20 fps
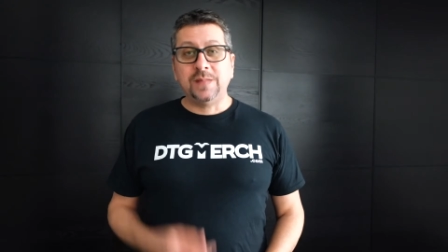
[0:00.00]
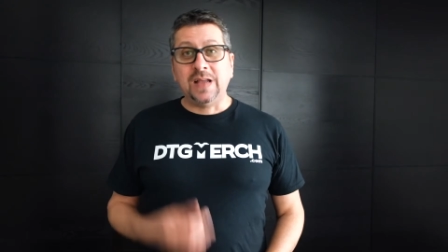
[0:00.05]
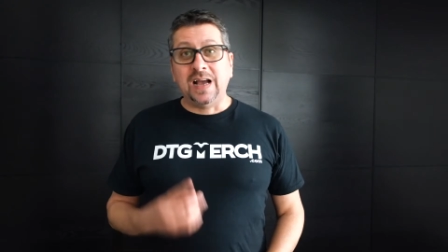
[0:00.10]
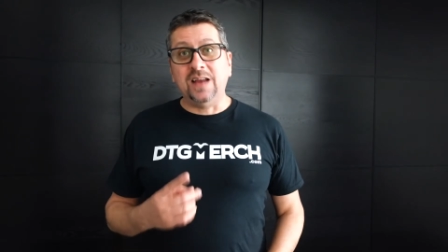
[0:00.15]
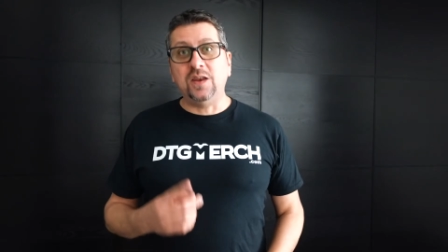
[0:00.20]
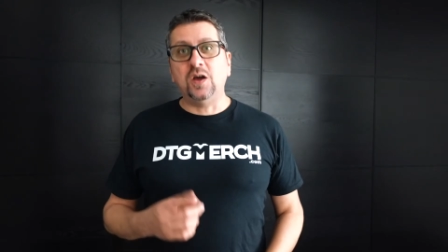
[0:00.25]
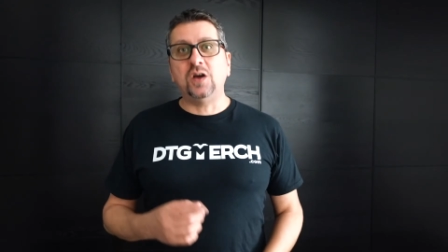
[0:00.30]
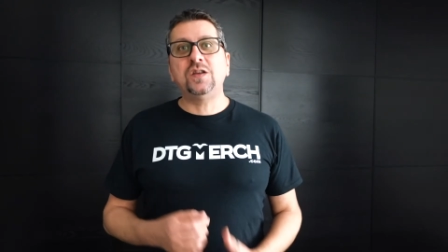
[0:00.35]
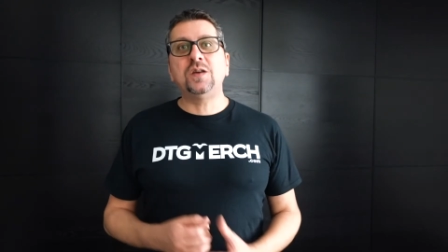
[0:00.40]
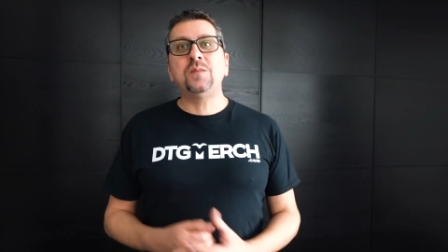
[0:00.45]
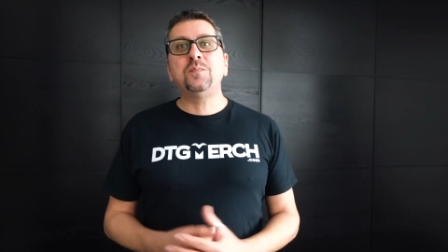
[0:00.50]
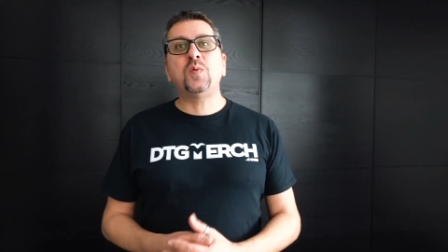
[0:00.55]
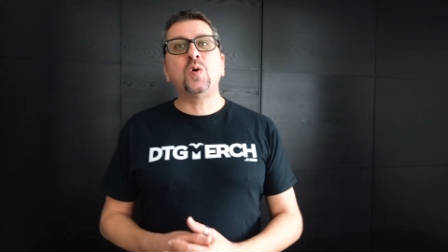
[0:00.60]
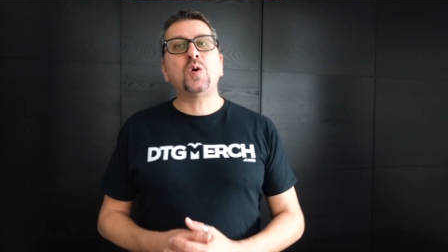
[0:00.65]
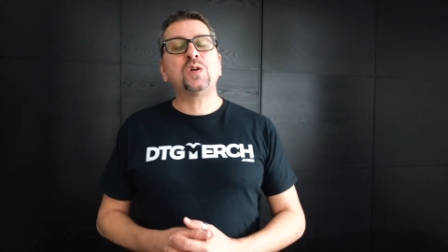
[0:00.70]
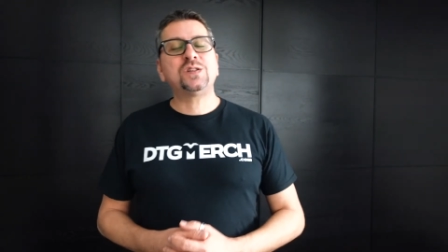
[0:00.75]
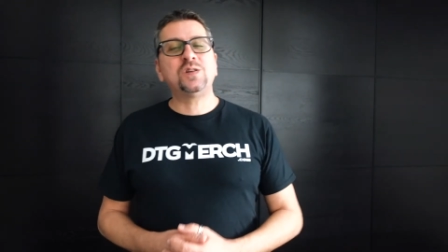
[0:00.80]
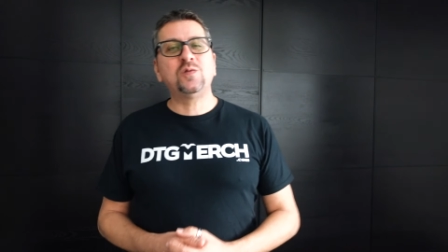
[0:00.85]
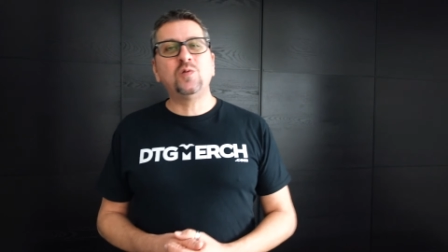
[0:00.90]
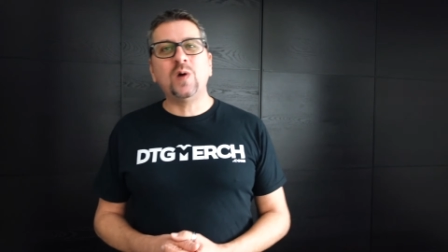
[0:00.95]
Another
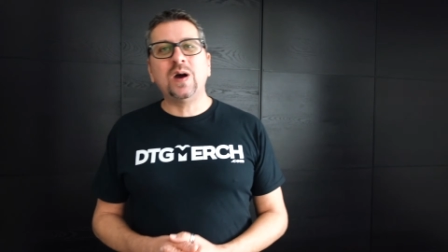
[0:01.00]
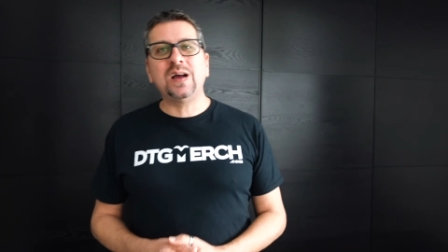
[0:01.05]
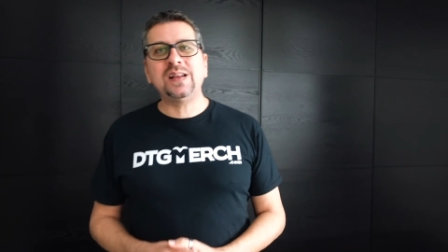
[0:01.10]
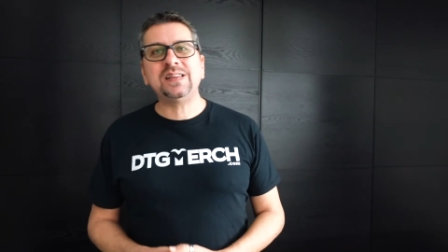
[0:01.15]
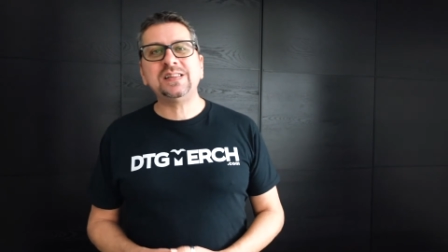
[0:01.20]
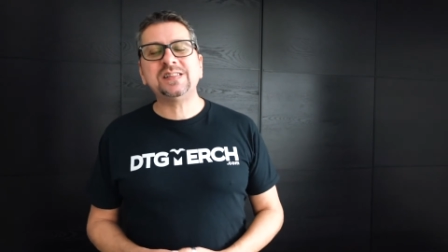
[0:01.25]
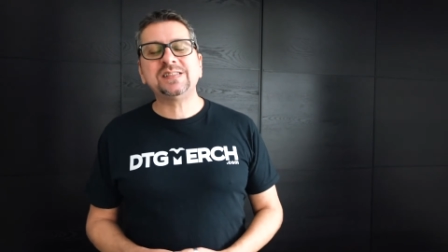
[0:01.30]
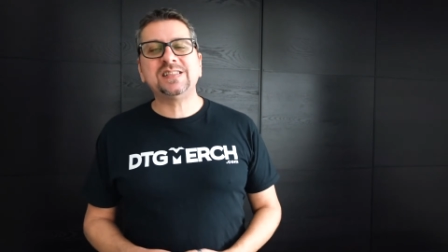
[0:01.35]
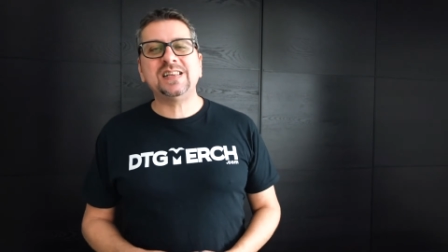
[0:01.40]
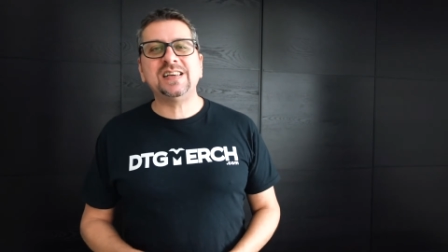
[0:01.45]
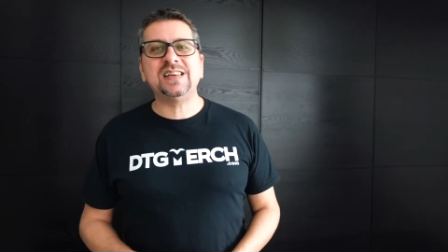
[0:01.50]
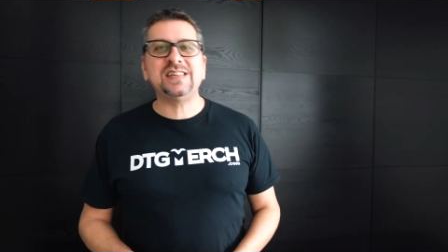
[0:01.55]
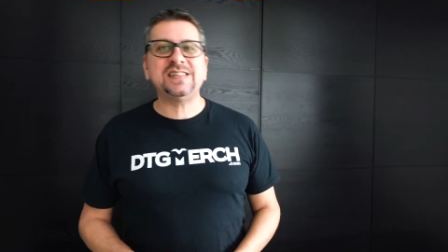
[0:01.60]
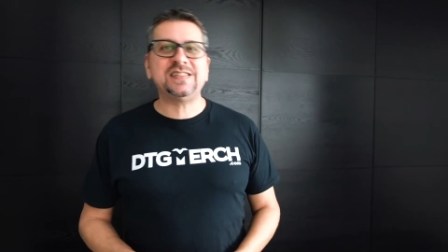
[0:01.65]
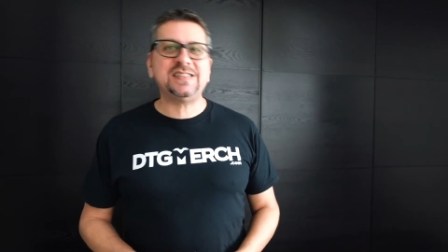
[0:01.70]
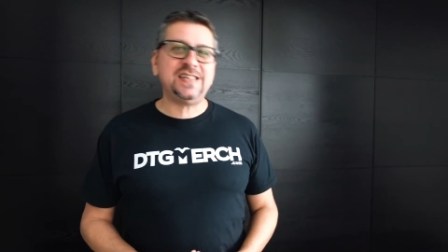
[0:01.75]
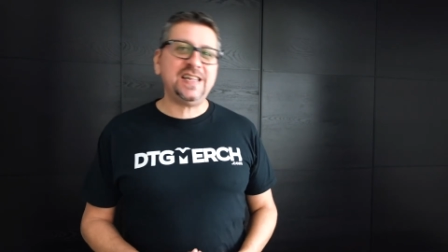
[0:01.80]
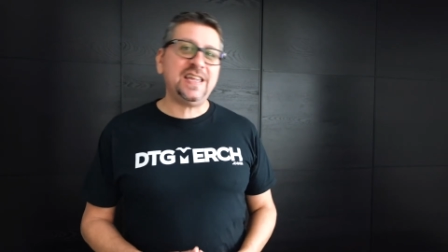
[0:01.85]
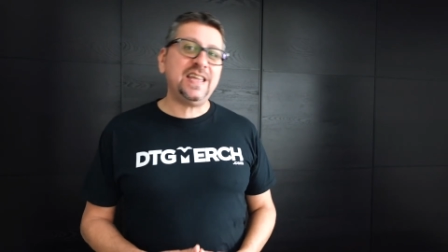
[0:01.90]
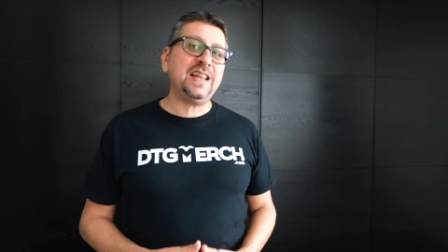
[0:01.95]
important one is the
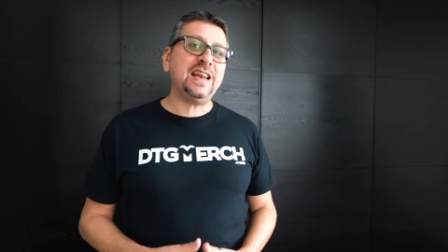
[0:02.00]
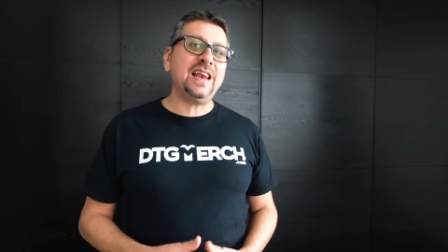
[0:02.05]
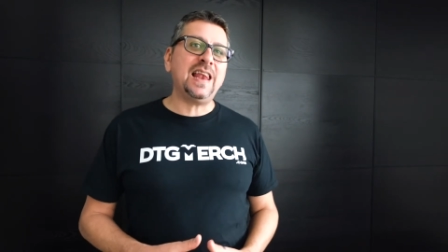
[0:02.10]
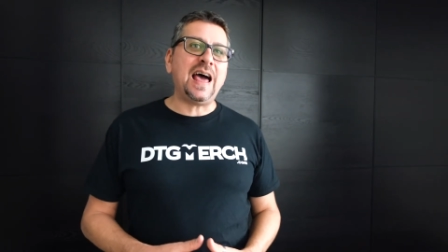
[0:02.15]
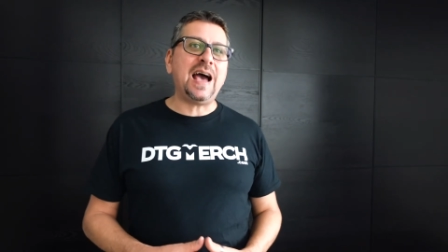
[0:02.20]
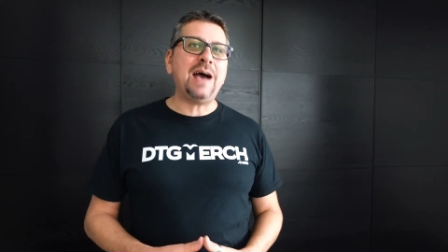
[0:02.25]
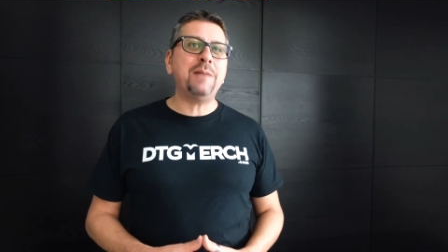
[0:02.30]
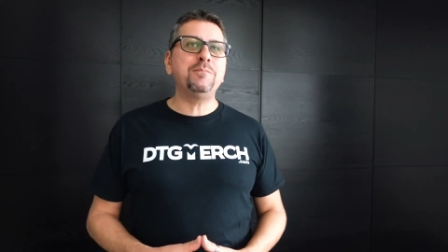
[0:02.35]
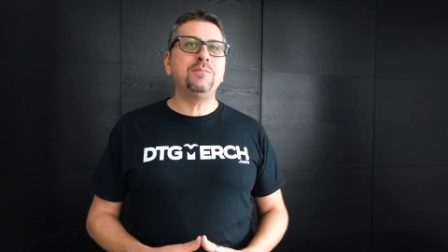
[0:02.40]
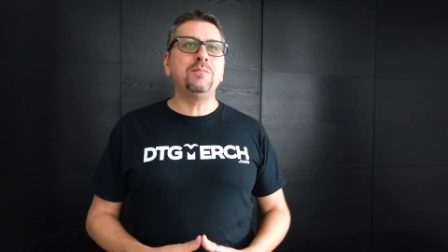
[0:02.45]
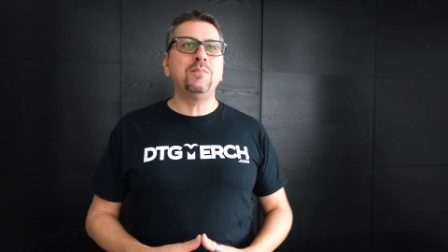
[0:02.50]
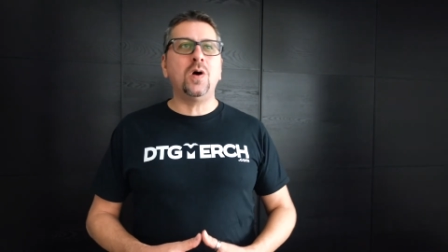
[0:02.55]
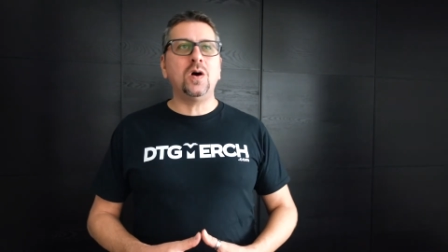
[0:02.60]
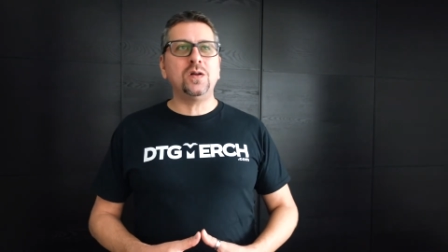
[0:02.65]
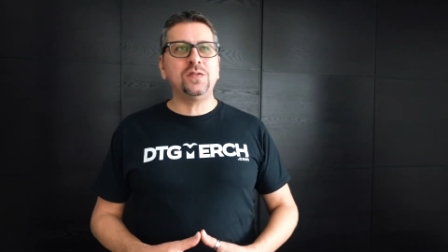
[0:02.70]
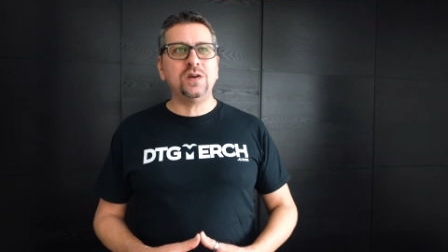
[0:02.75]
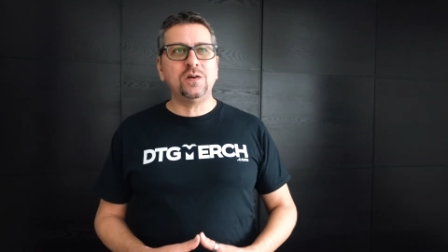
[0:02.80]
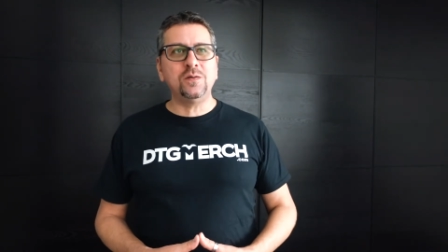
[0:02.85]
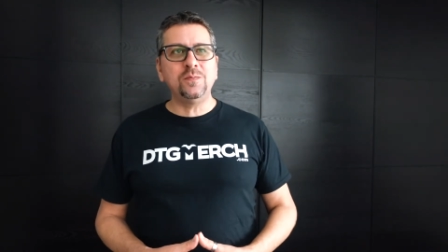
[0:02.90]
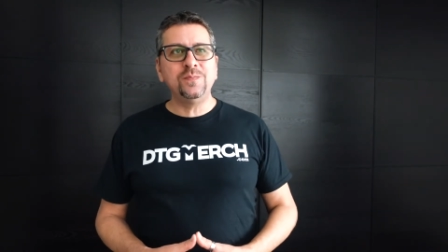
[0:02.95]
C I E Lab
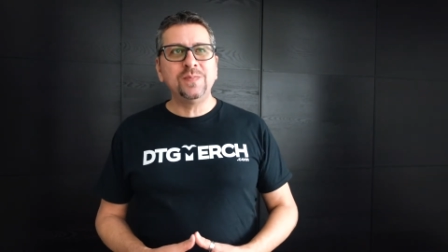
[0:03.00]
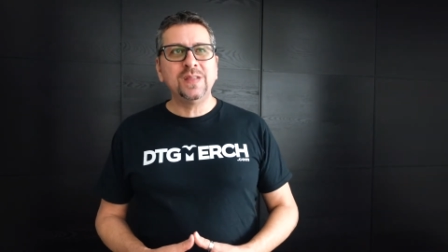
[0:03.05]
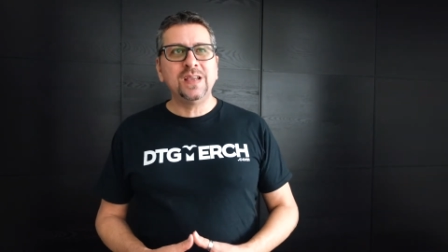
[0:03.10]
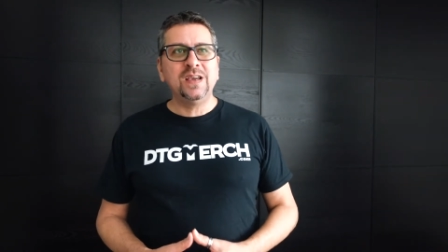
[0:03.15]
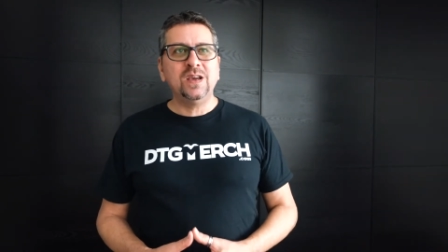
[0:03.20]
model,